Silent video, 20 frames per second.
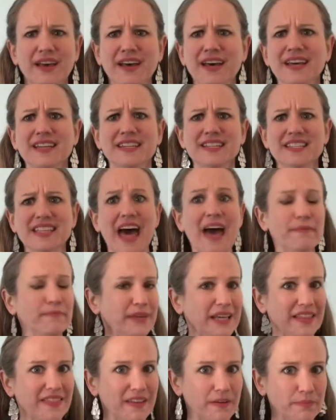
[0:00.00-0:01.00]
Does that
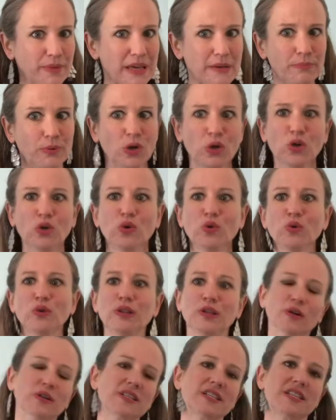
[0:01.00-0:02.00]
mean that people who
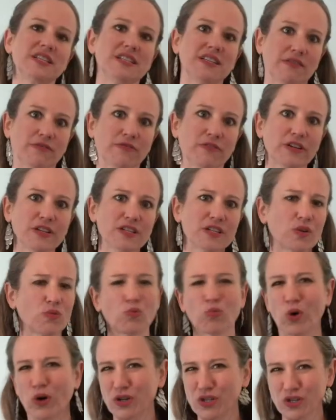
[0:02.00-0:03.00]
looked different
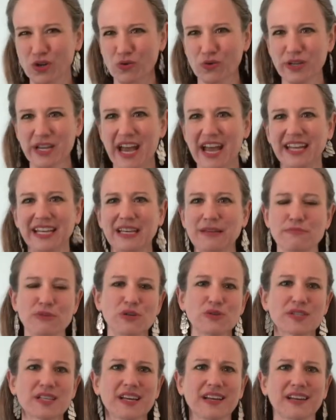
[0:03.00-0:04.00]
weren't creating
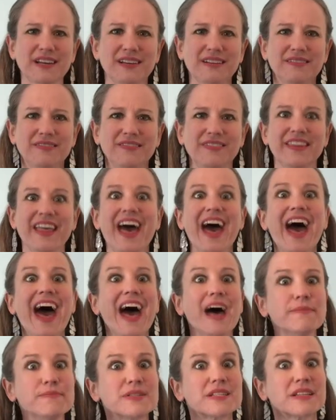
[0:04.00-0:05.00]
music?
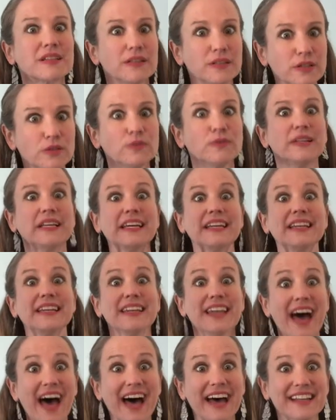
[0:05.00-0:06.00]
Absolutely
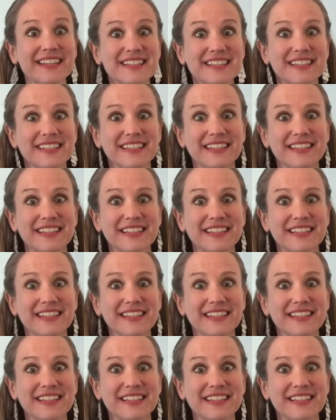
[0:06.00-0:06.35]
not.